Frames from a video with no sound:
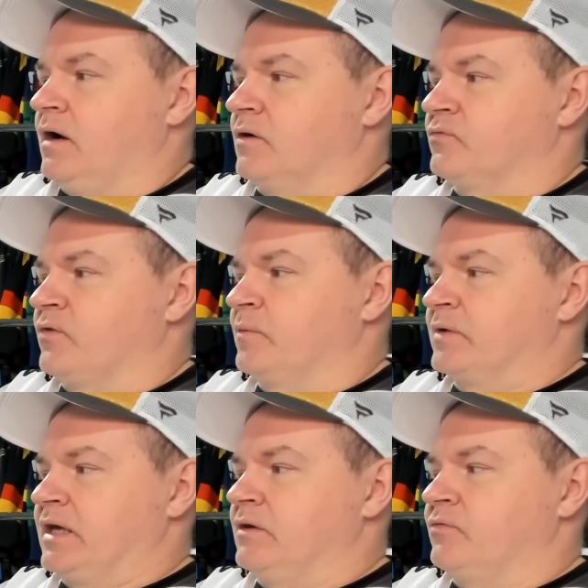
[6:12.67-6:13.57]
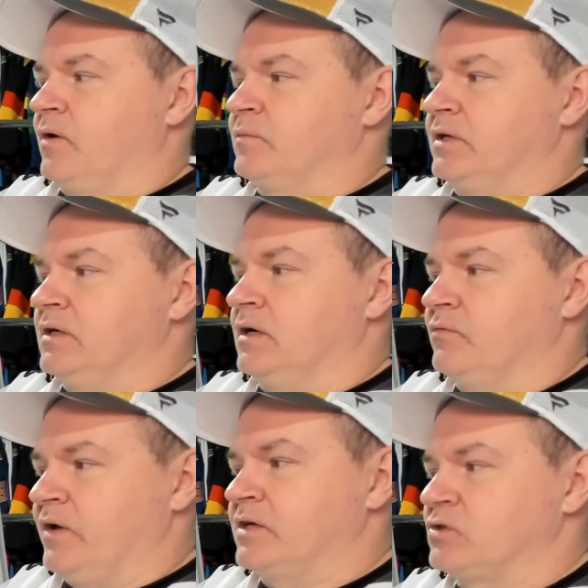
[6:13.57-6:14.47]
from the
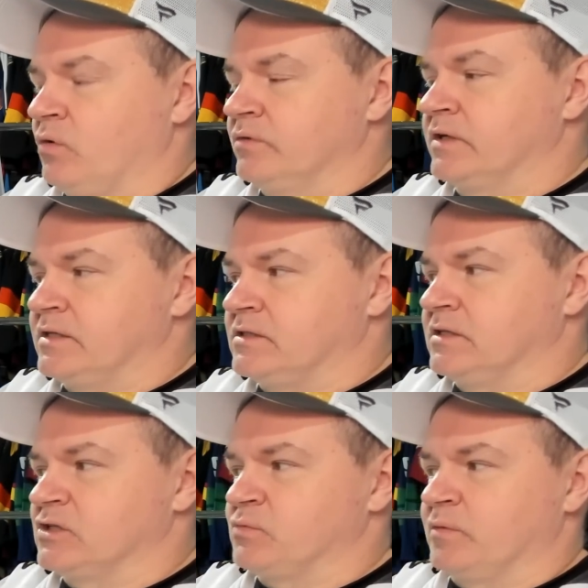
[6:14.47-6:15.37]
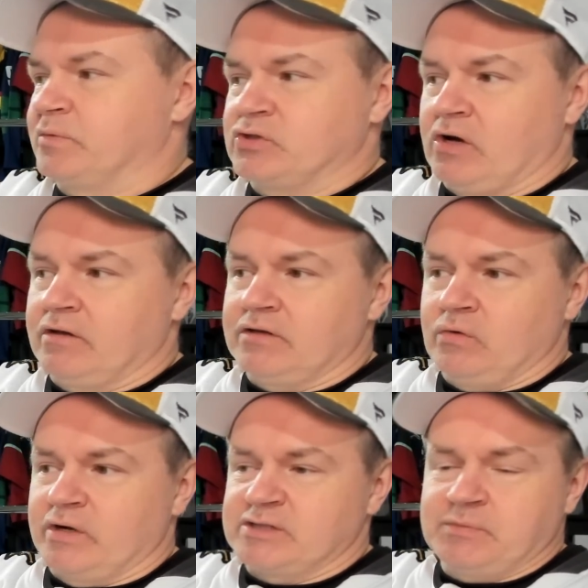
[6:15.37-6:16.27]
Vegas Golden Knights in this one. But Jonathan
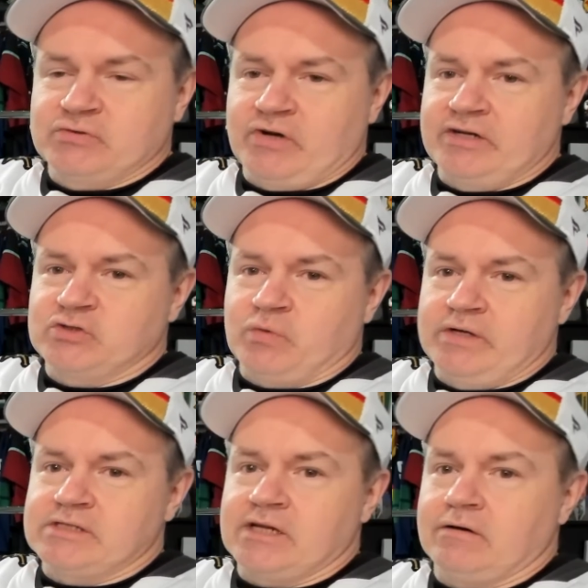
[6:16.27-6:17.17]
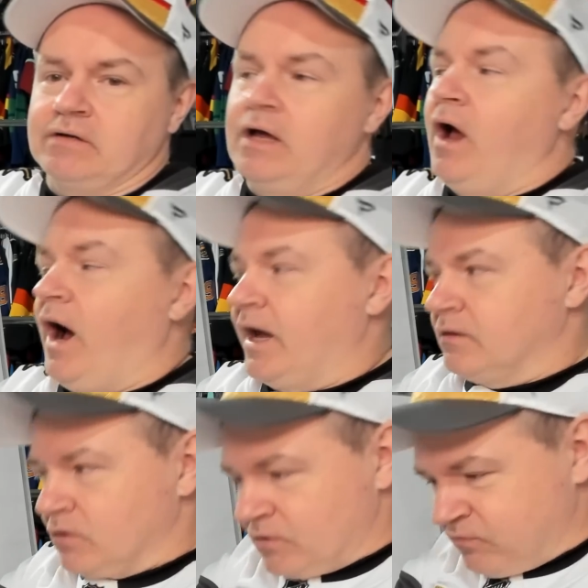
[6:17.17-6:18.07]
Quick's been traded twice now. I
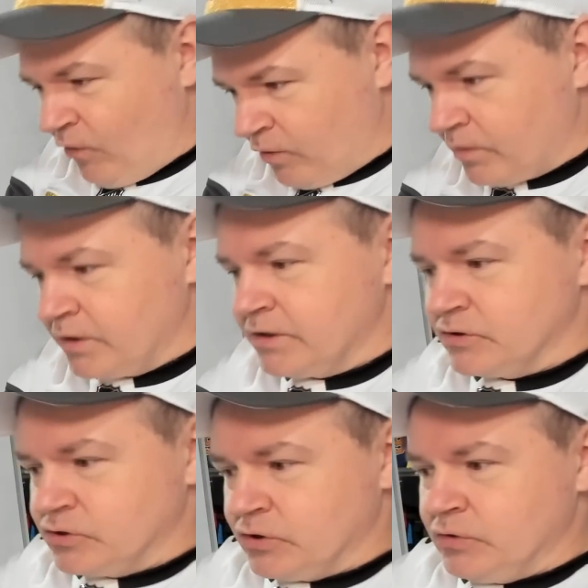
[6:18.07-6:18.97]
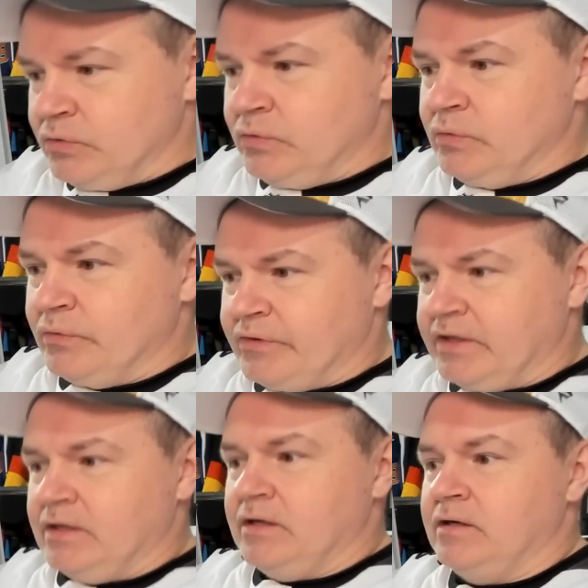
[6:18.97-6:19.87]
look forward to
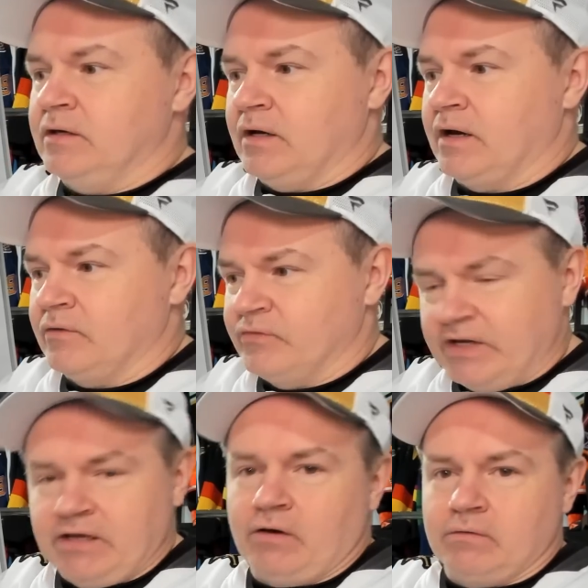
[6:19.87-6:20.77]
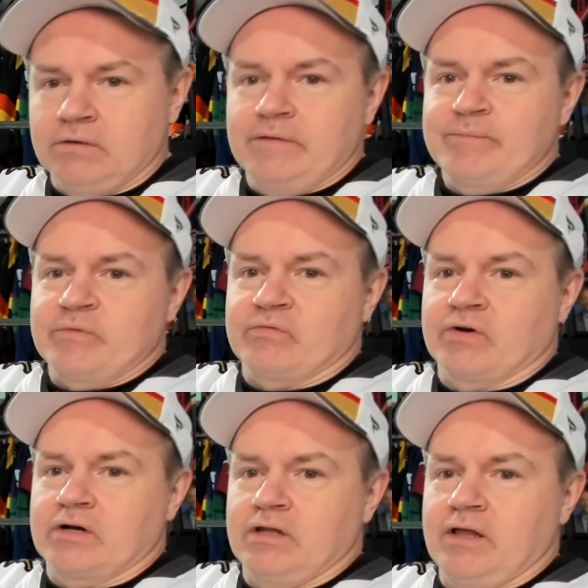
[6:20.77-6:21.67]
the video
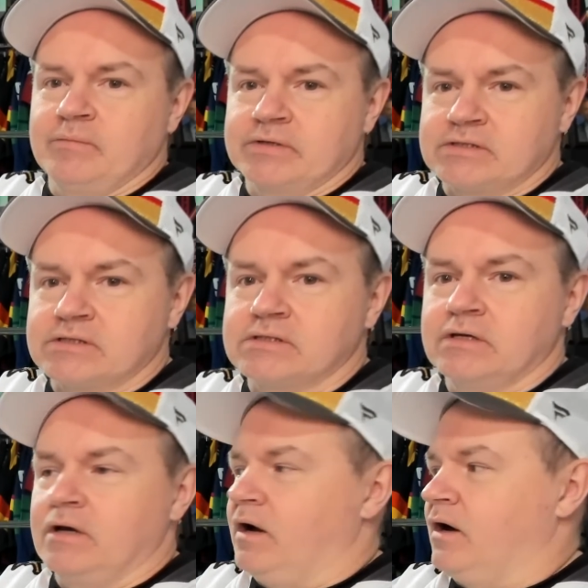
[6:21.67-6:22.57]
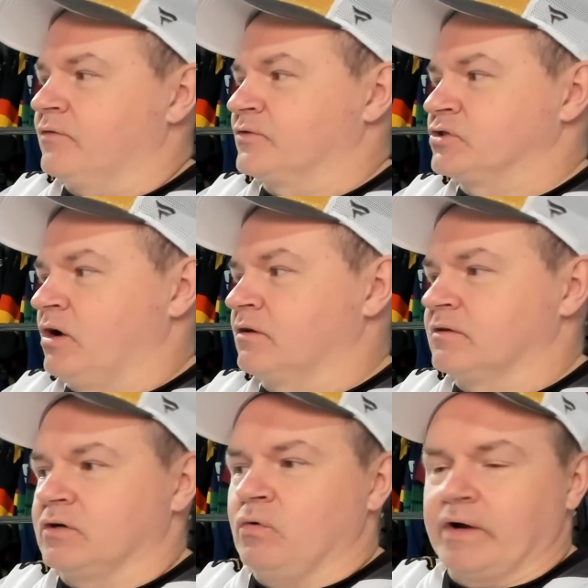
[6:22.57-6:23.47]
for Columbus, for
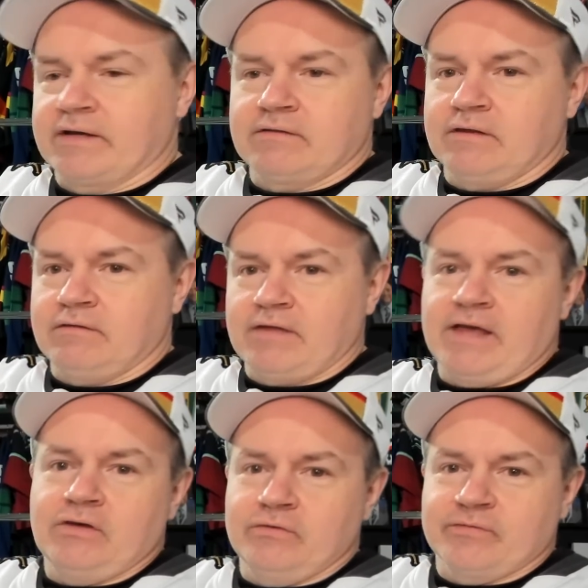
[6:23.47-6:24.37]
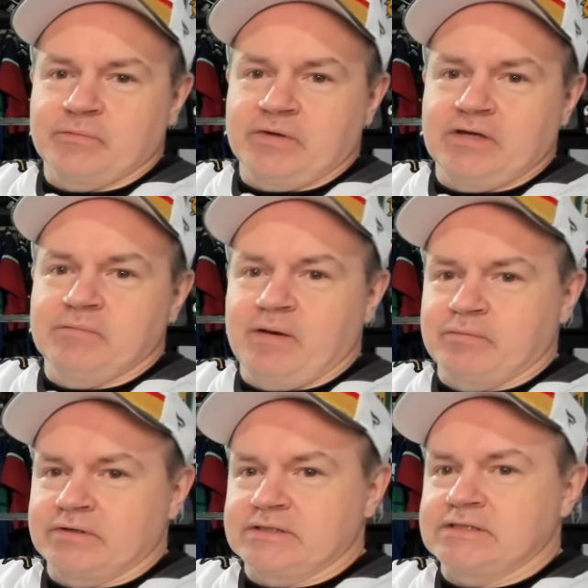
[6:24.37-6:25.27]
Jonathan Quick, the thank you for being a
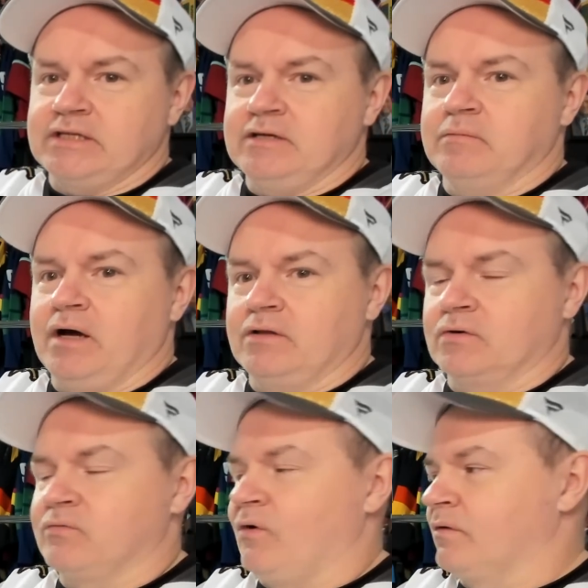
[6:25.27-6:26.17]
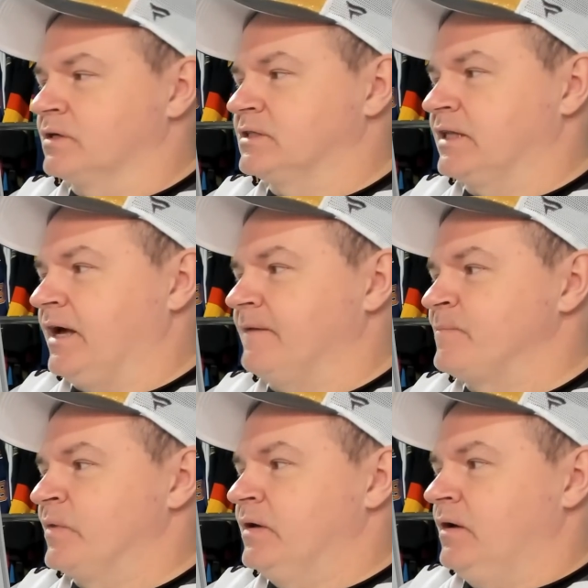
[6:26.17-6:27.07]
member of the team. I look forward to that.
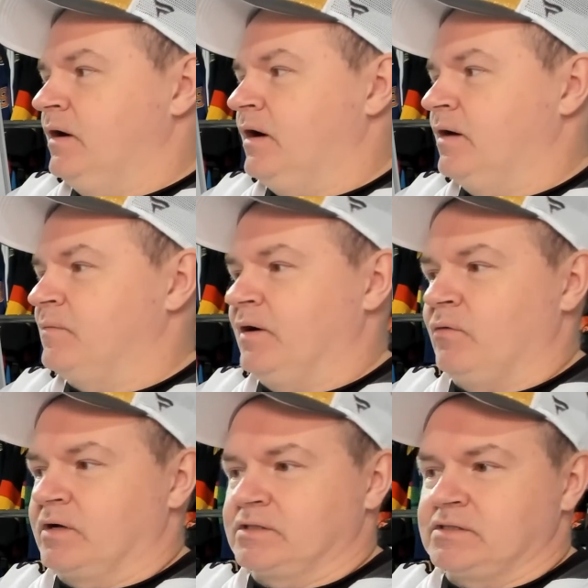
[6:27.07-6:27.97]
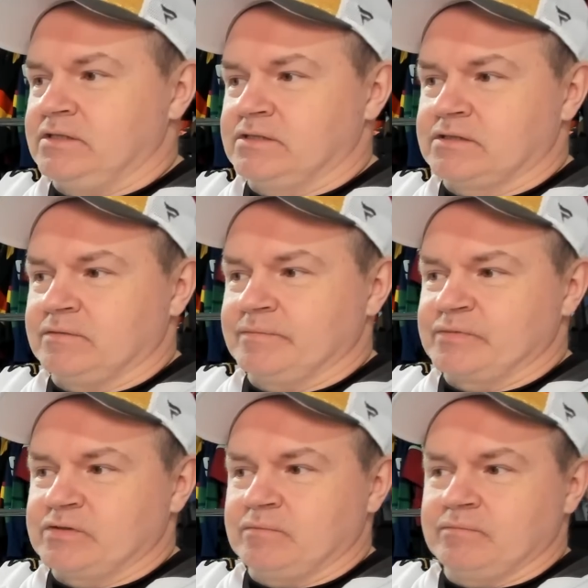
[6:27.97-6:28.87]
I want to see some
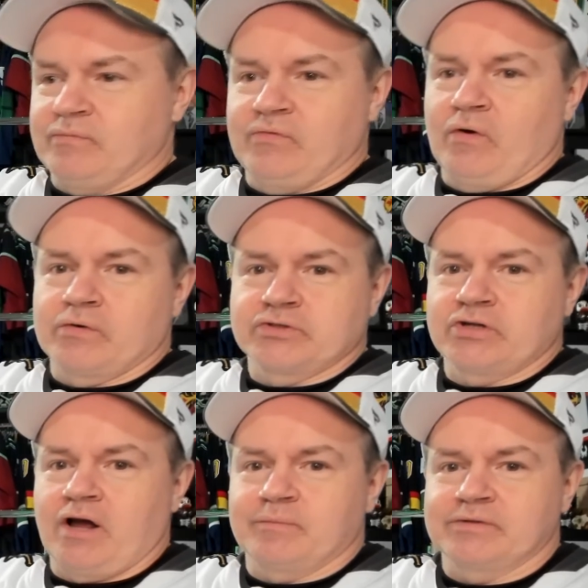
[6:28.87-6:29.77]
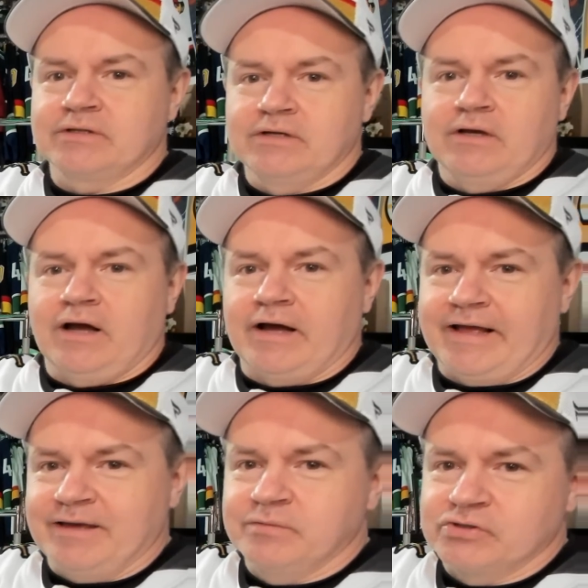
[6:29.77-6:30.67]
photoshopped
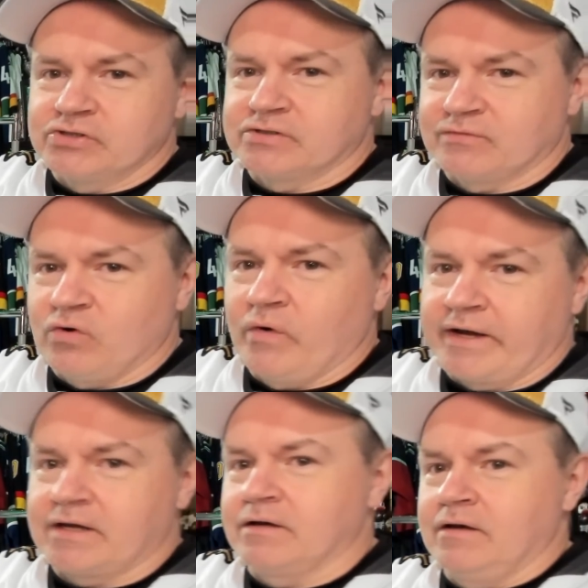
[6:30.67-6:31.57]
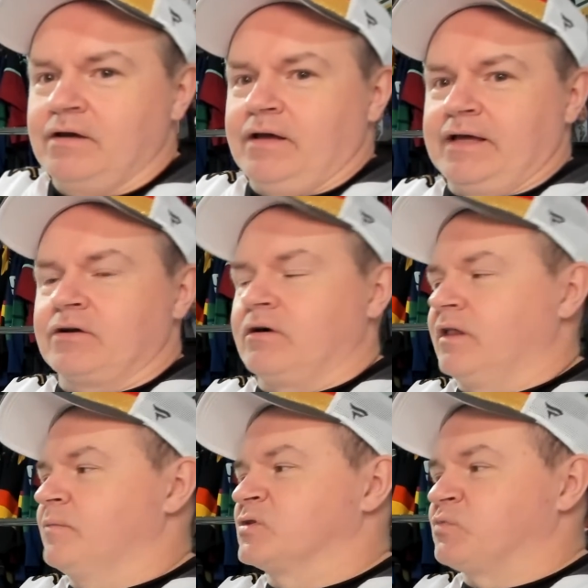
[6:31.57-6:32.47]
images of Quick in
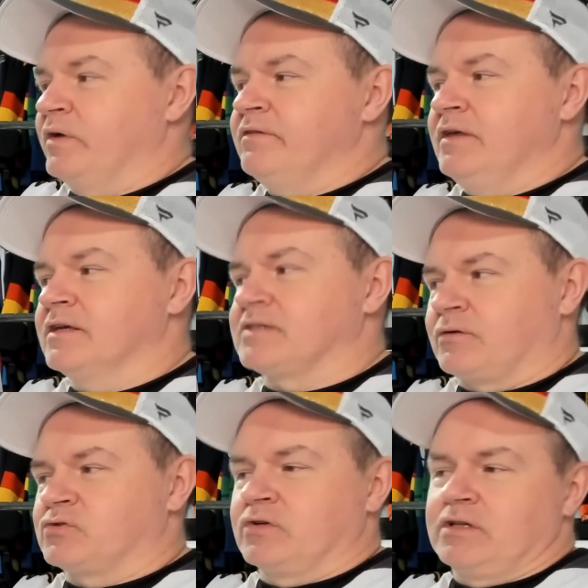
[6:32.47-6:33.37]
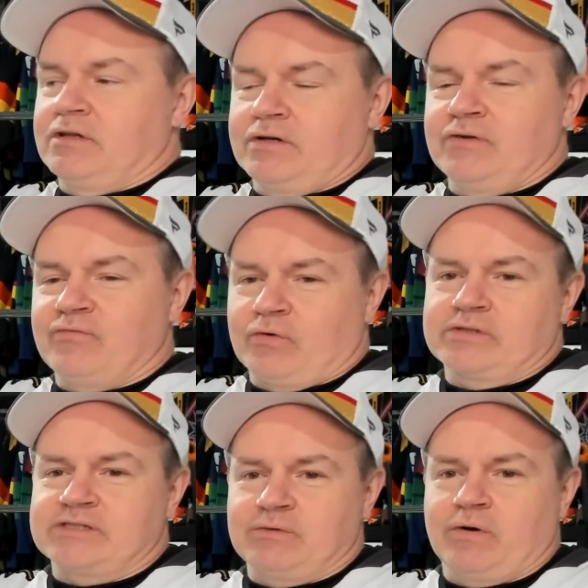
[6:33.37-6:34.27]
Columbus. One thing is, I was really looking forward
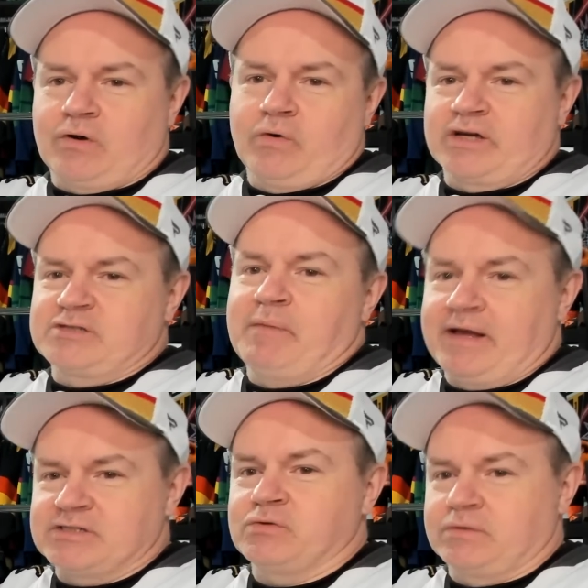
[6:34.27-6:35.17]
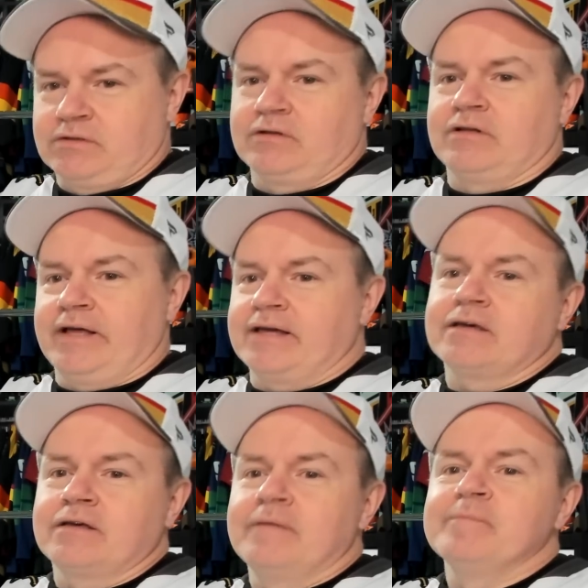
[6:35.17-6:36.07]
to seeing what Quick's mask would look like